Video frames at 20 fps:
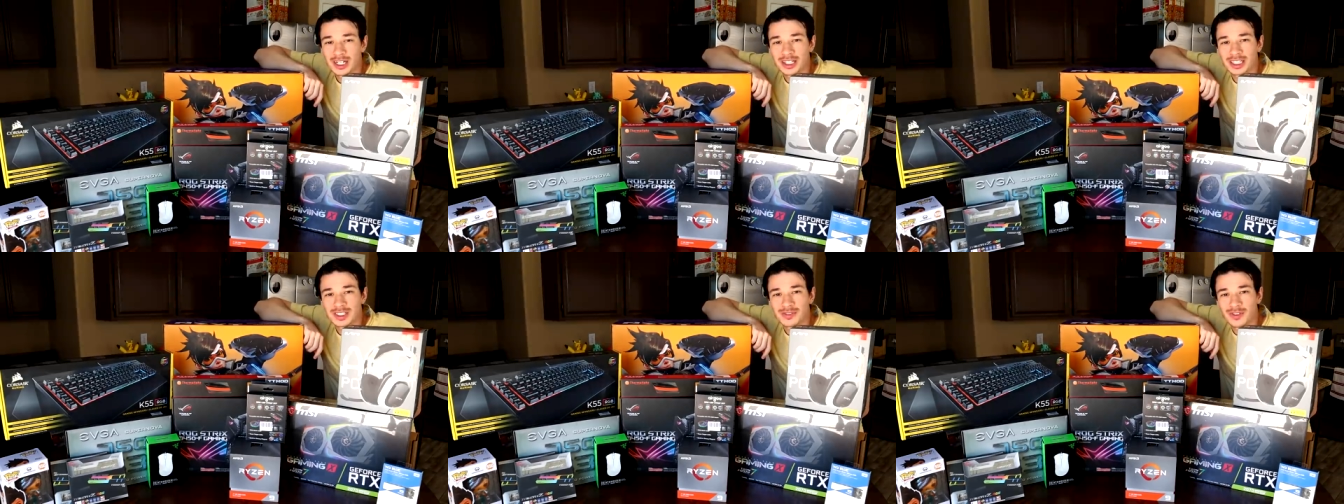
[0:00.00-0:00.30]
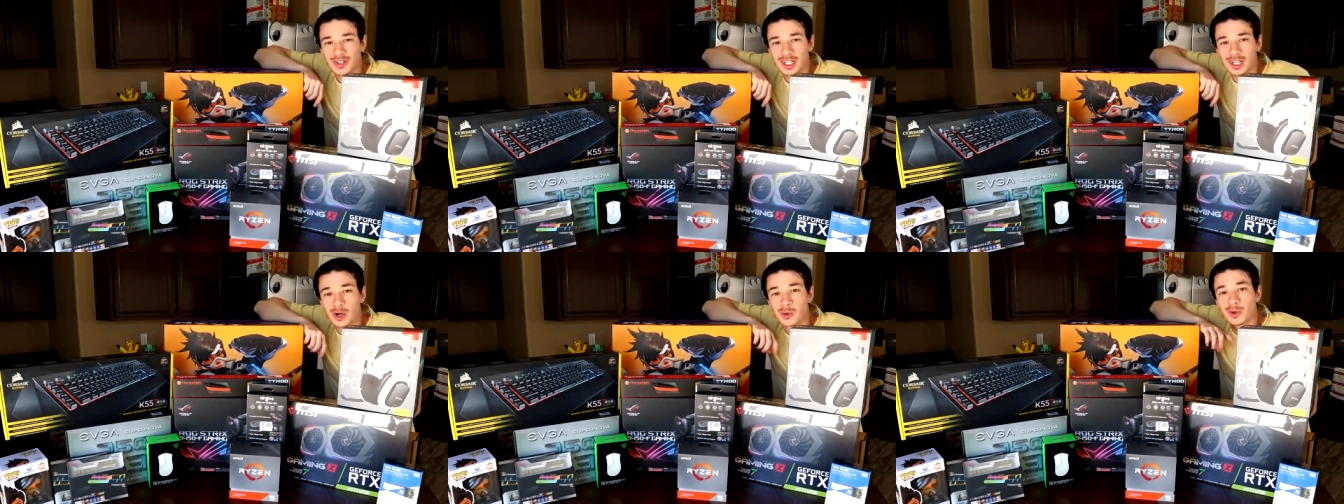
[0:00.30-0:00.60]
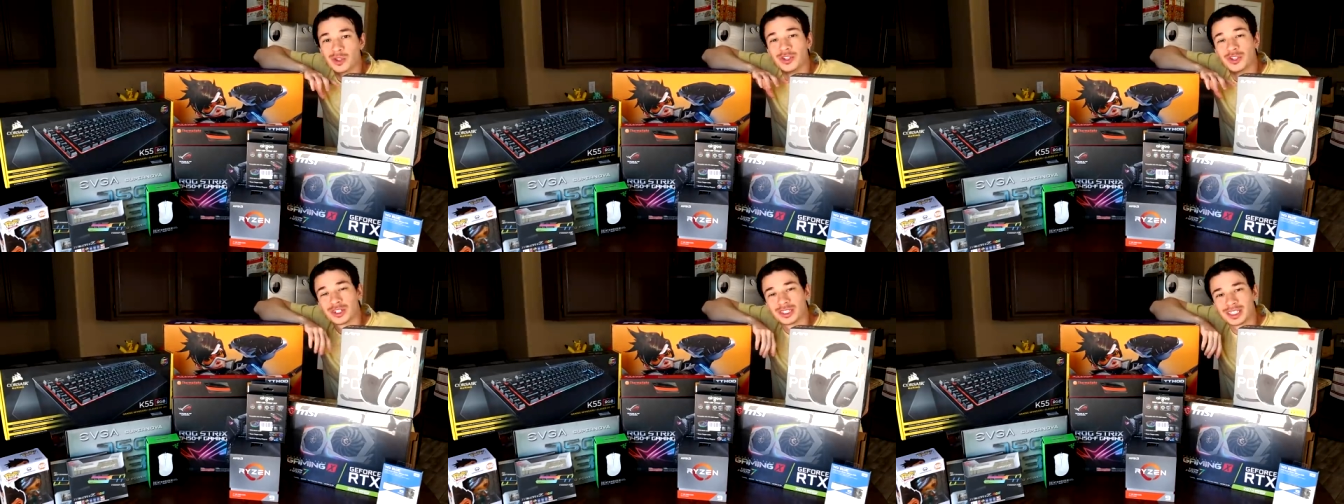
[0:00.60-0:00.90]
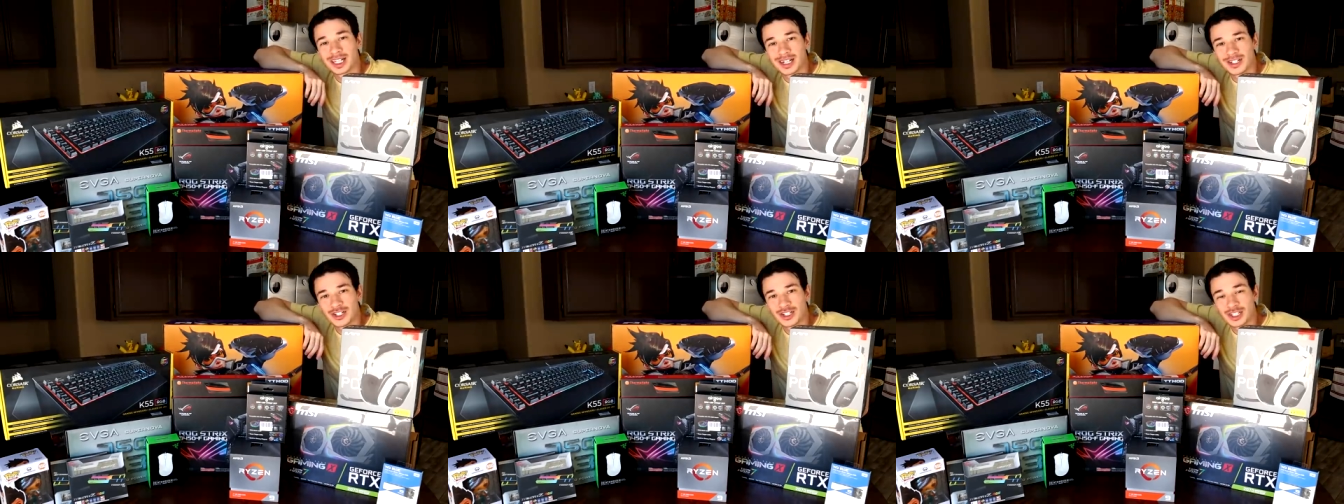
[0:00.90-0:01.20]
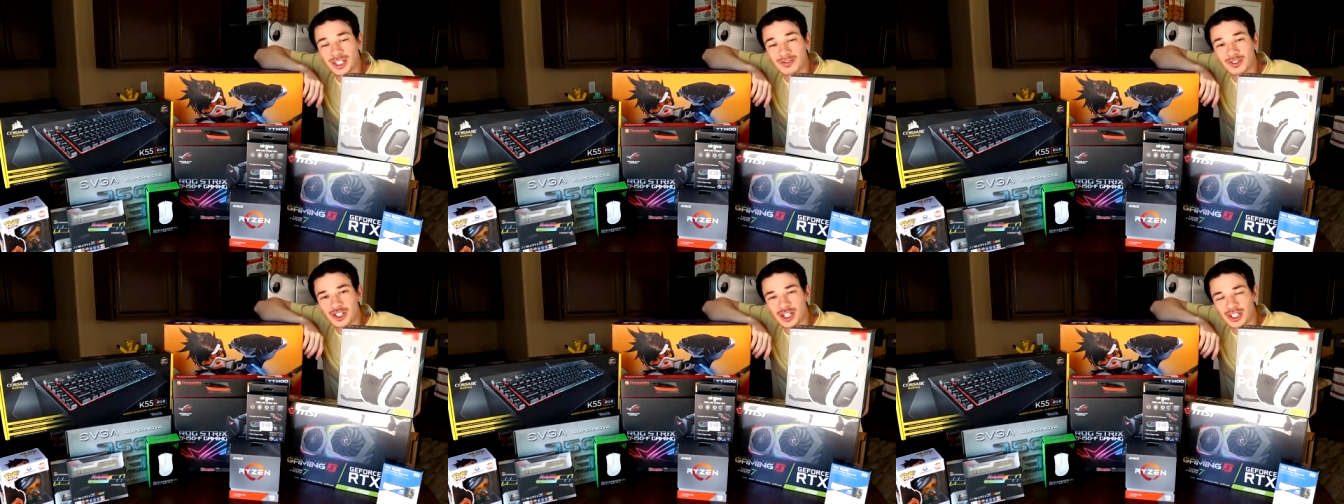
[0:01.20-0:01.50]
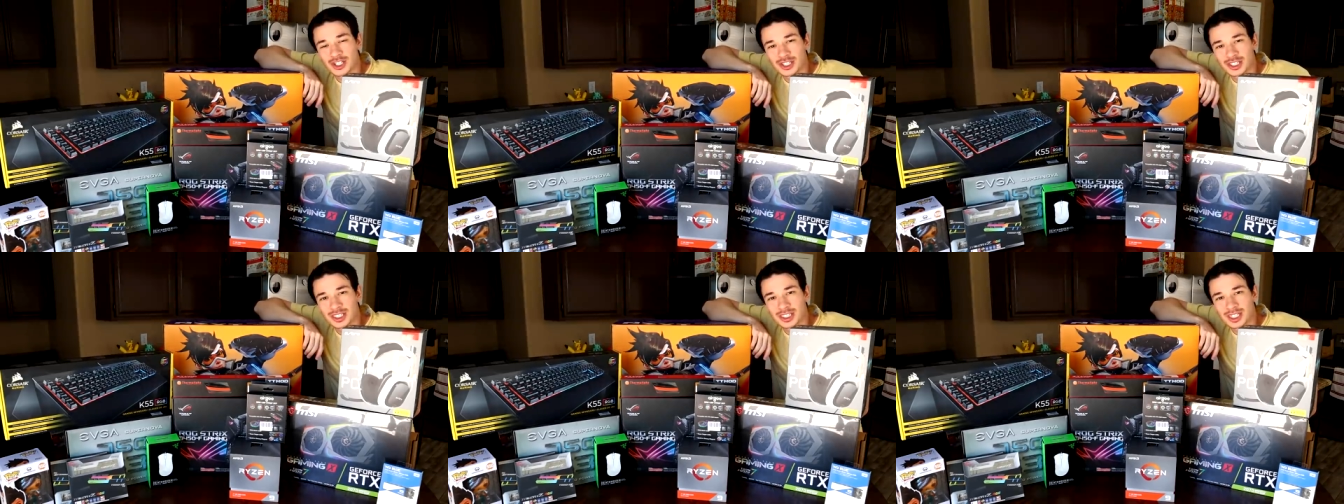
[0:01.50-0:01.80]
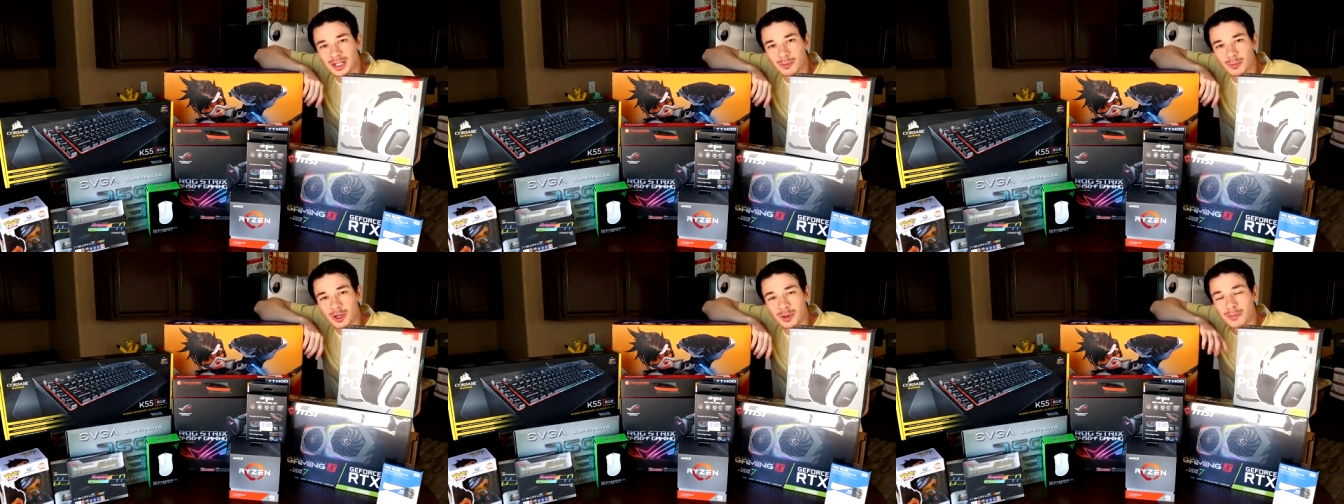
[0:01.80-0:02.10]
on this video with your intentions of judging
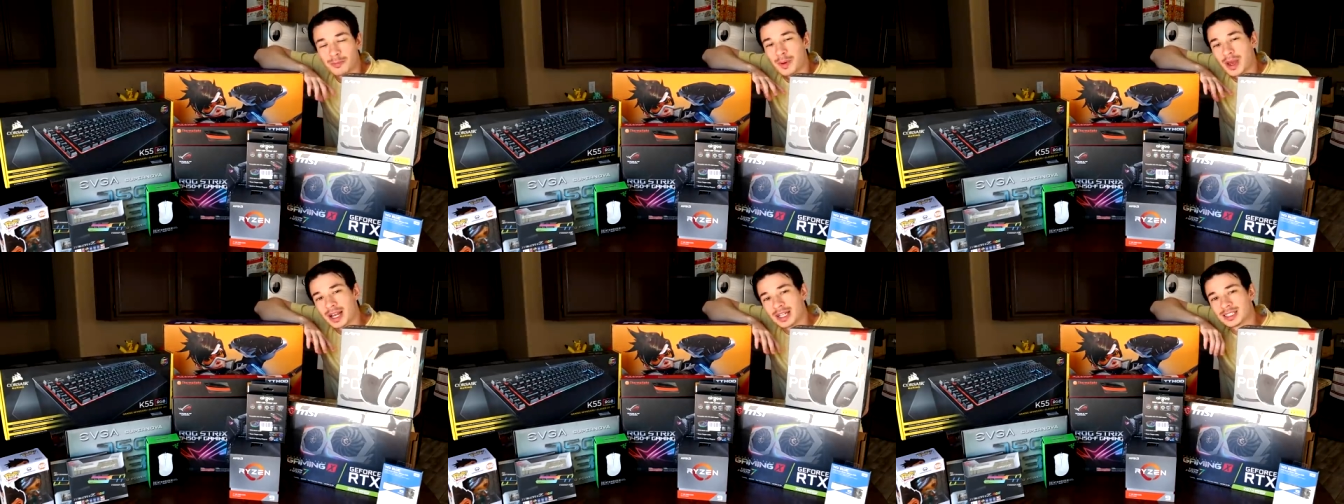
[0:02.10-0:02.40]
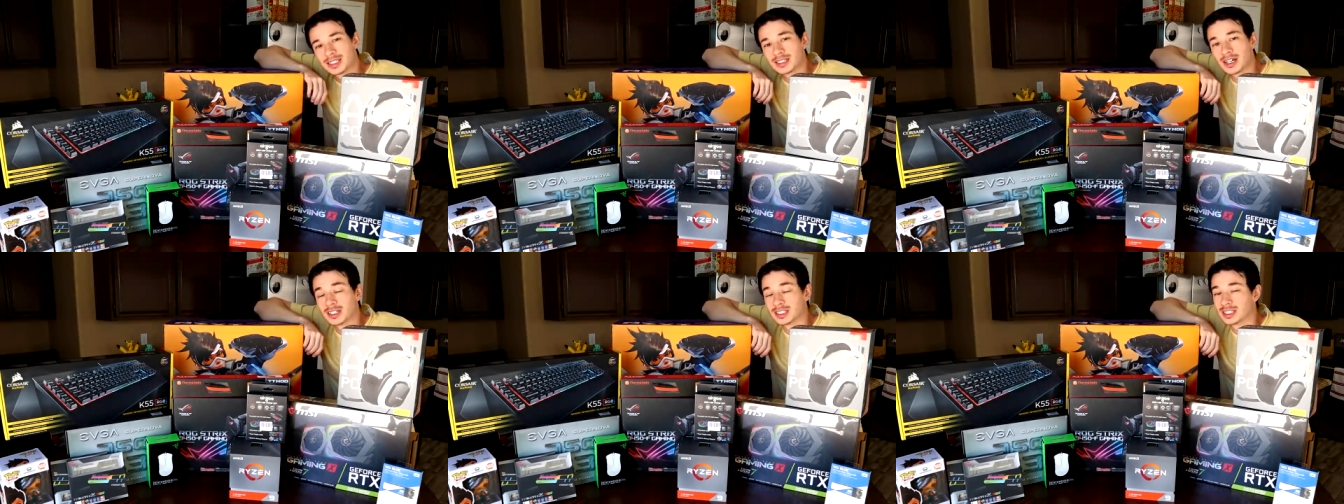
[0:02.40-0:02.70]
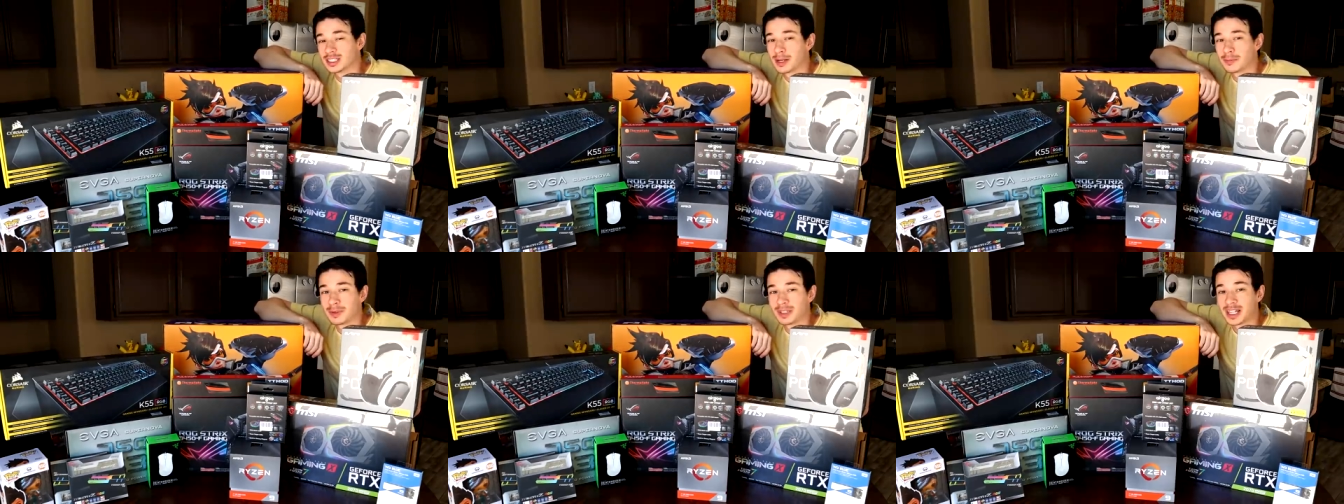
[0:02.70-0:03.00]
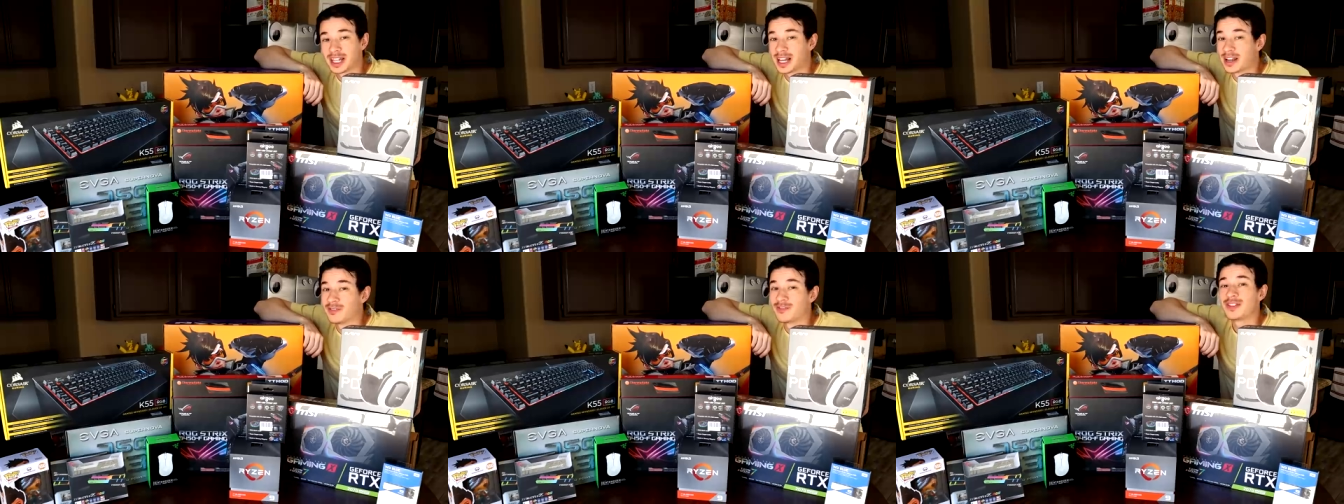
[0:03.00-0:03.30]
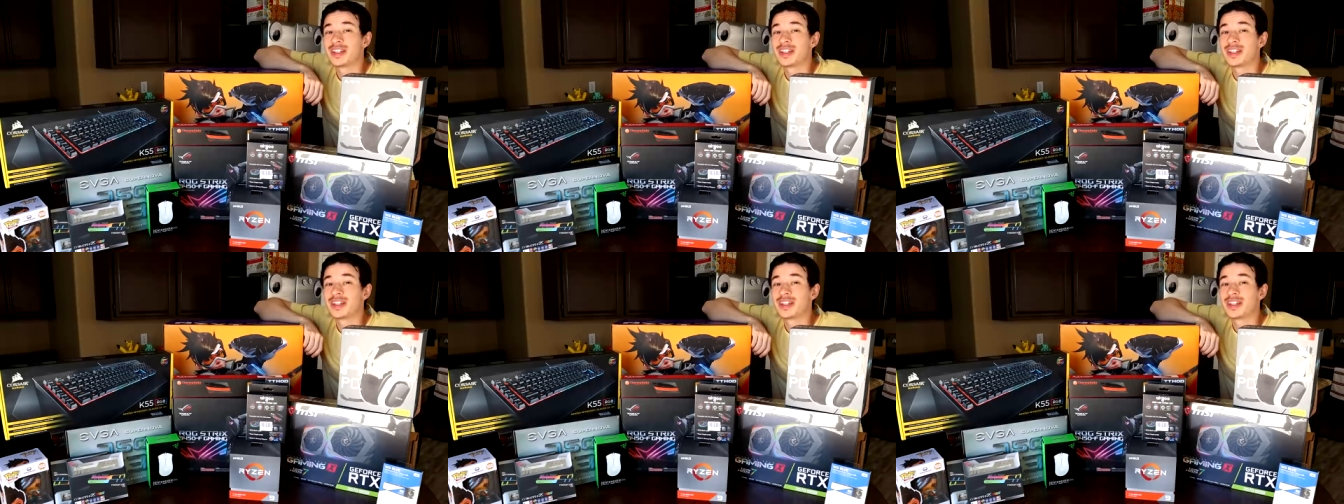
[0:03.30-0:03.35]
someone based on something that